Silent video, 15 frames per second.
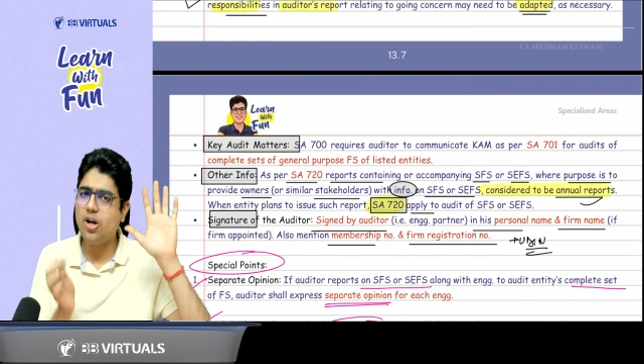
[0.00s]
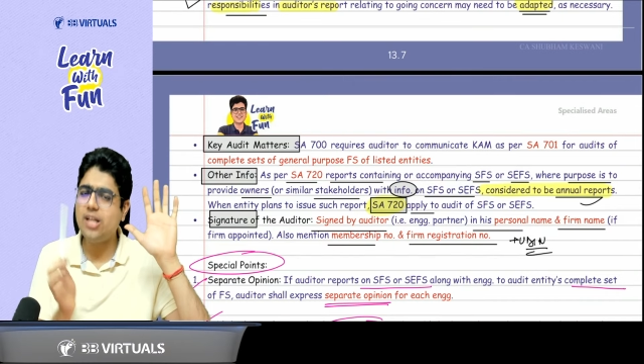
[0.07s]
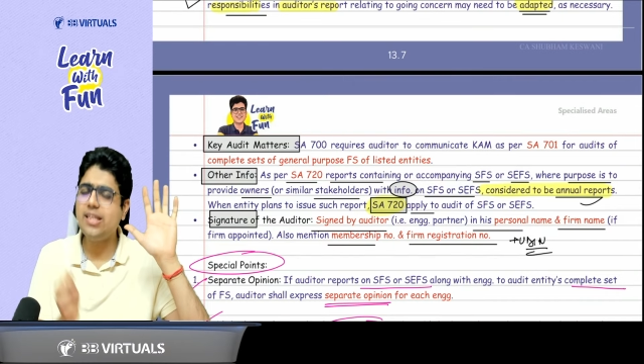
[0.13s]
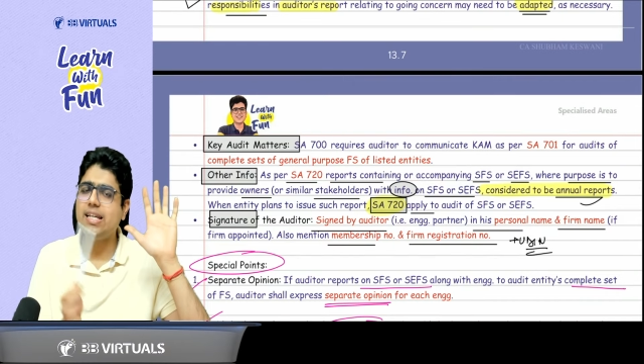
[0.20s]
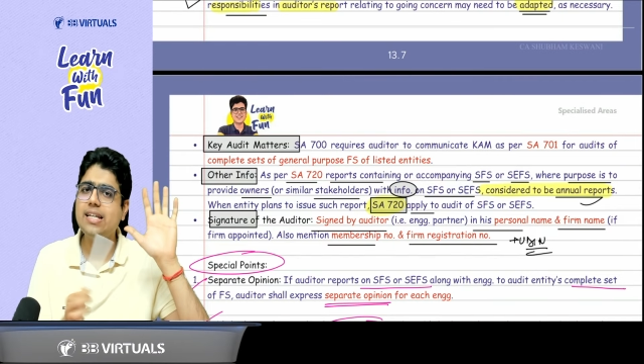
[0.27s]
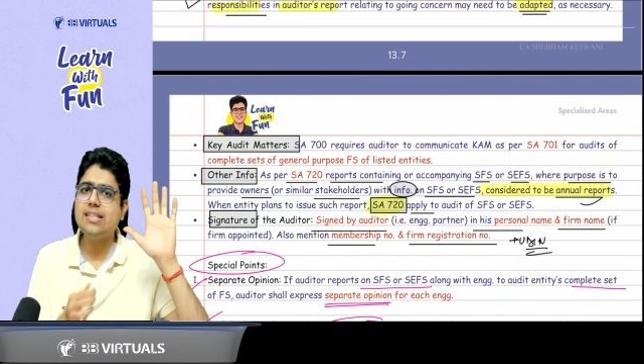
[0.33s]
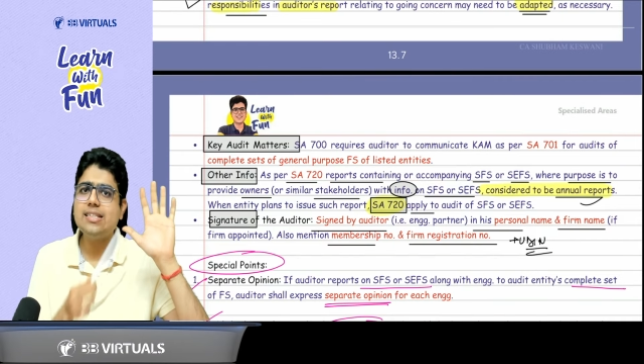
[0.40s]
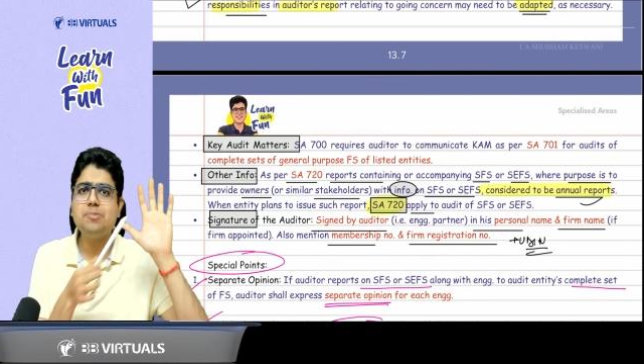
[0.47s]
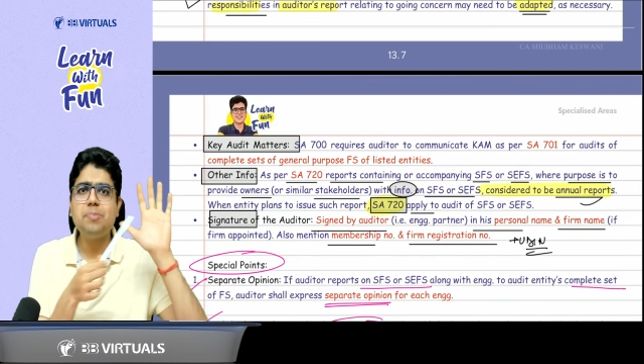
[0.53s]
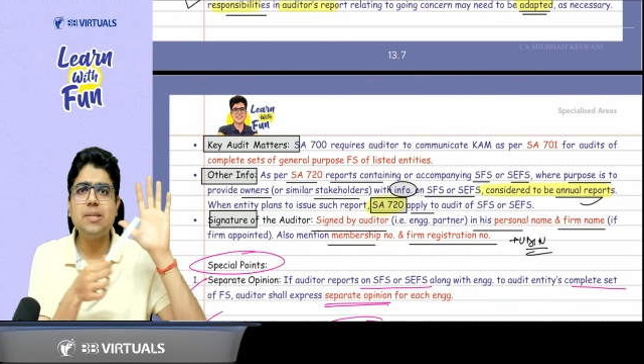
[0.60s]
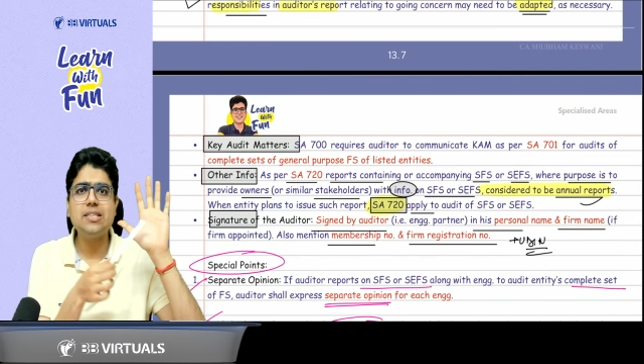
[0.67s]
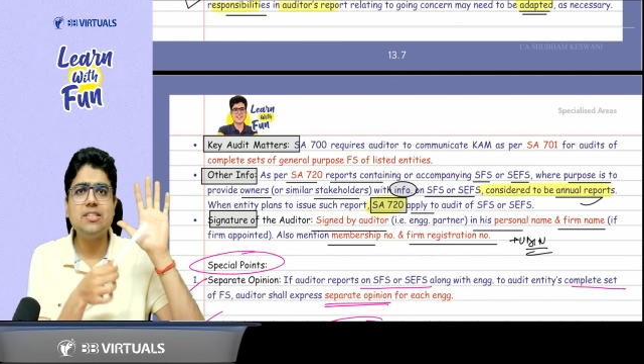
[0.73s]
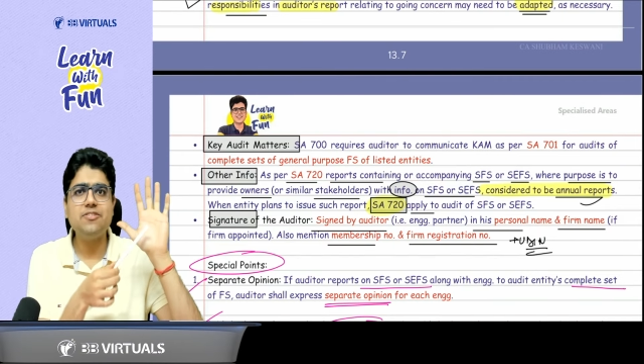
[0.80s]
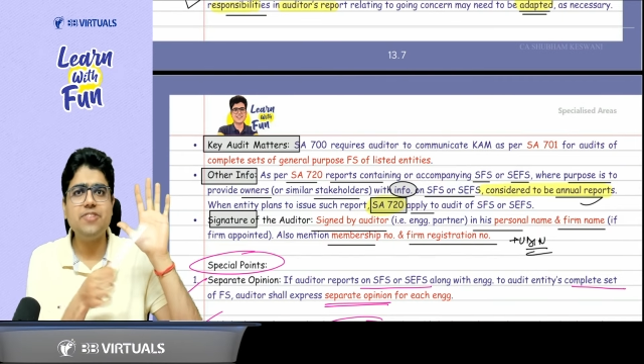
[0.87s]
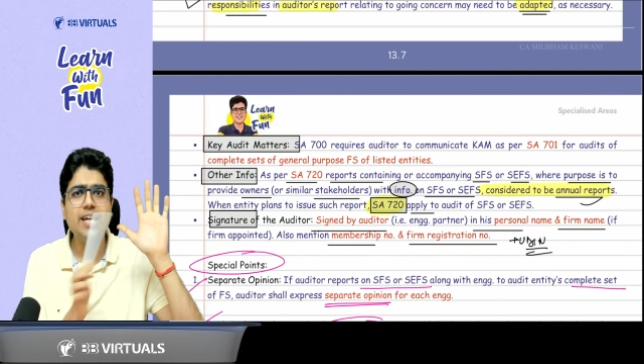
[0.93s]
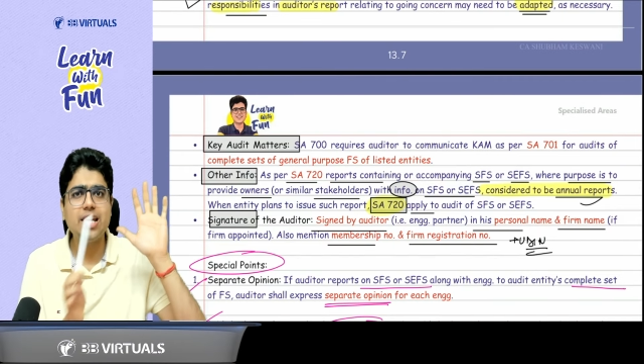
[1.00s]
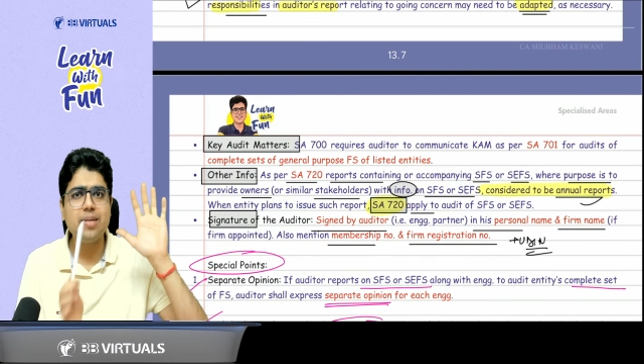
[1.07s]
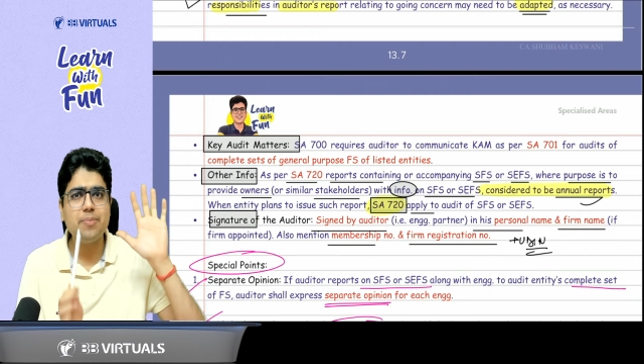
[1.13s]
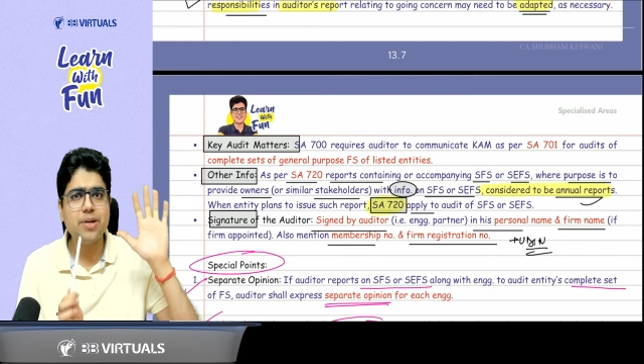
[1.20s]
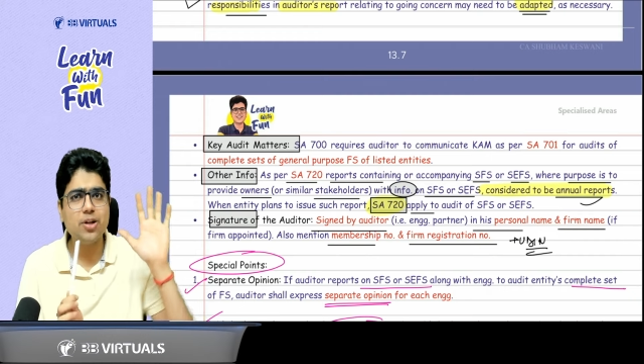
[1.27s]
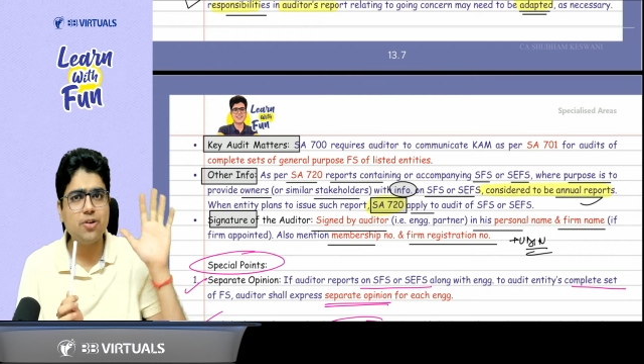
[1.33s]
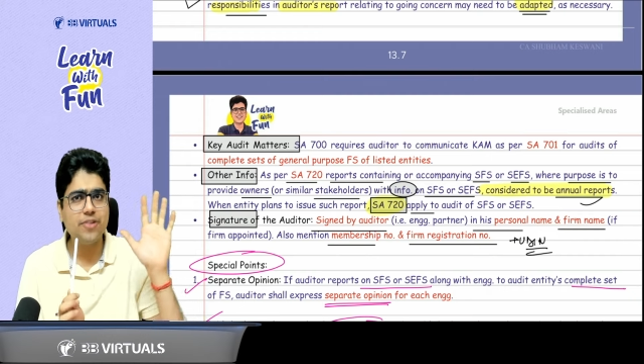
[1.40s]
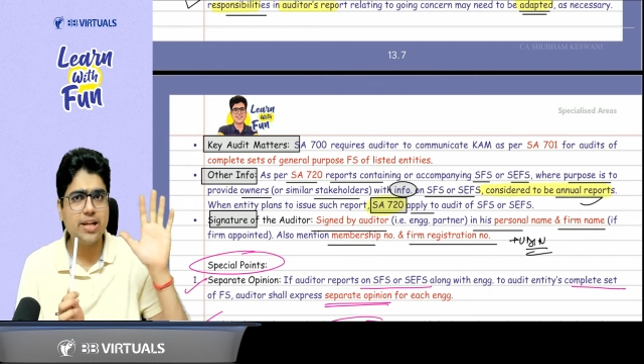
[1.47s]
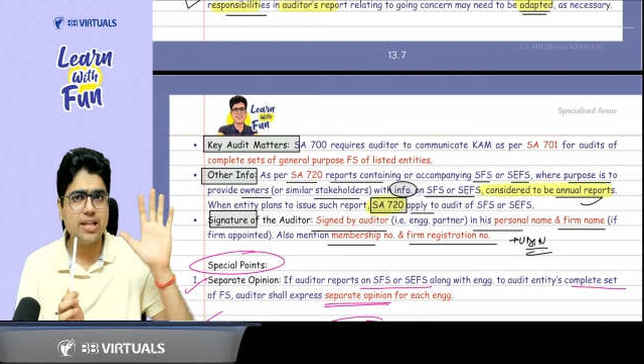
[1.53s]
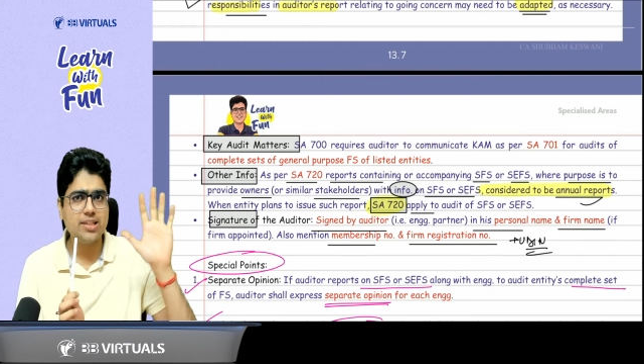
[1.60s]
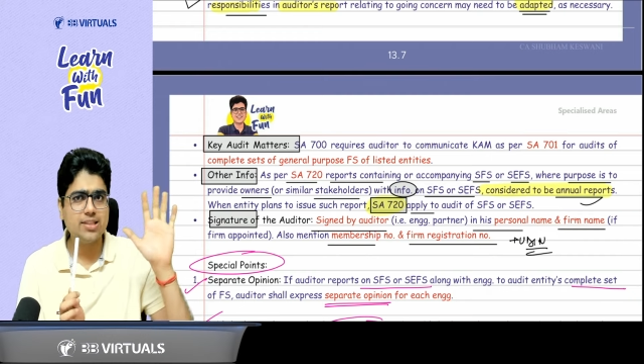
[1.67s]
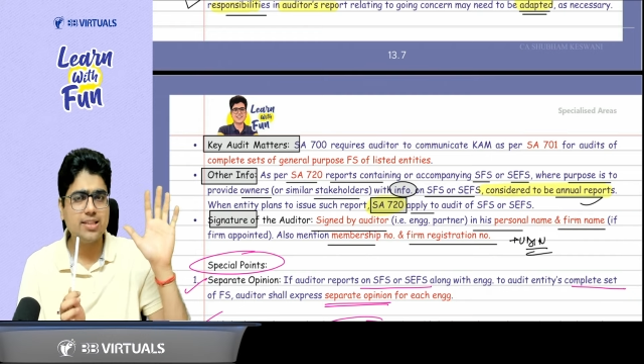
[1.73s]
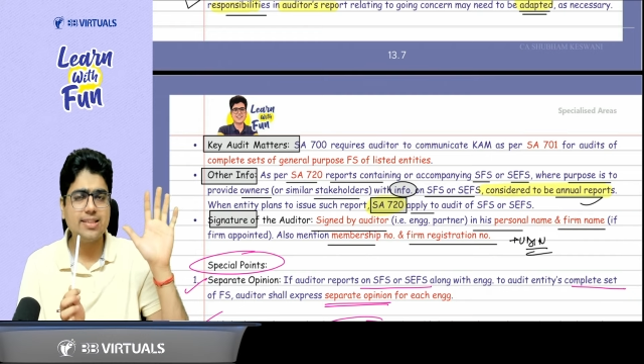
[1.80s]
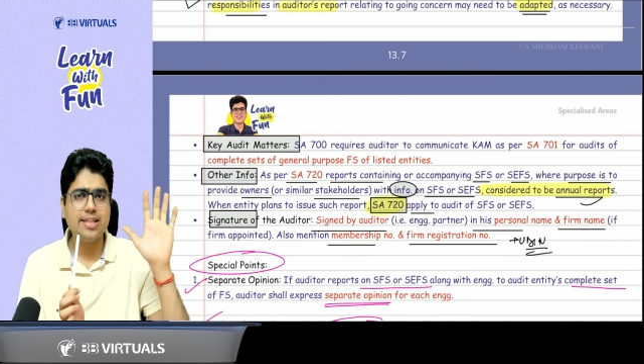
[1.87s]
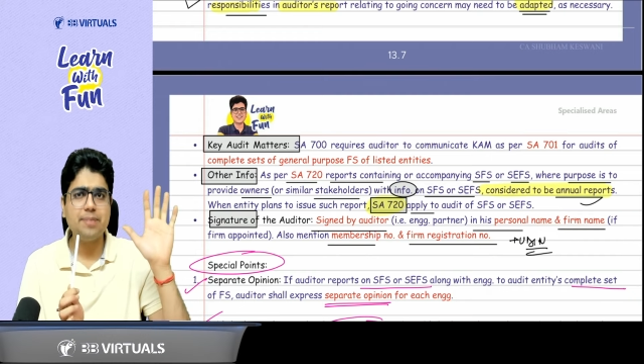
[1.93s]
or there is a specific element of
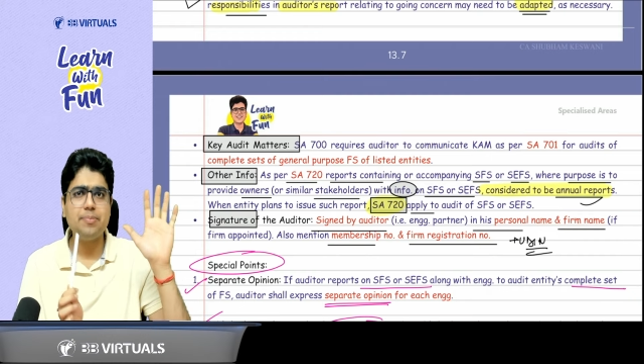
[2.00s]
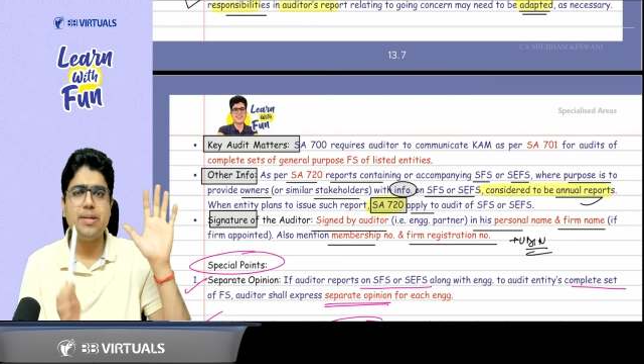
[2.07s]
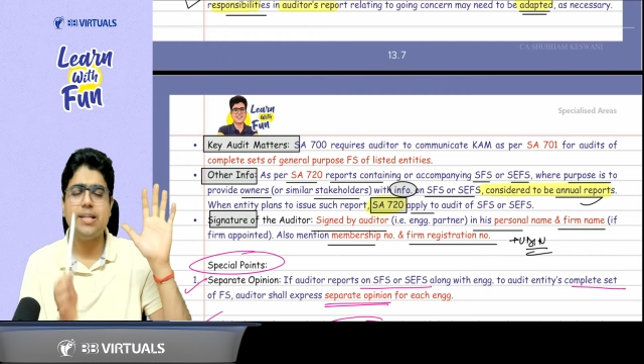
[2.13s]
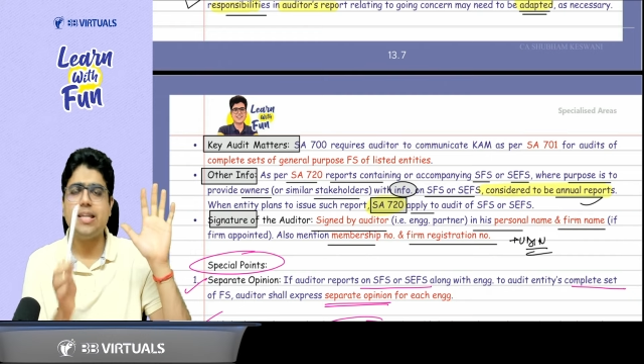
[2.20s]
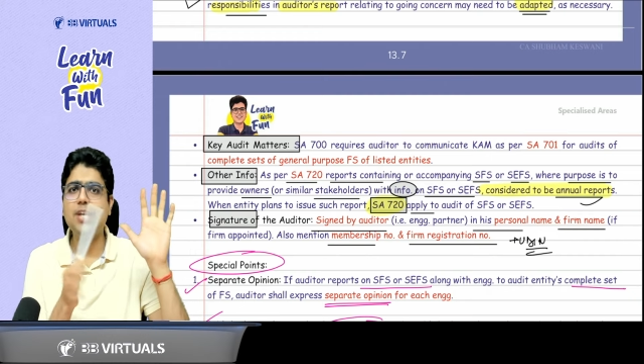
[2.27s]
financial statement,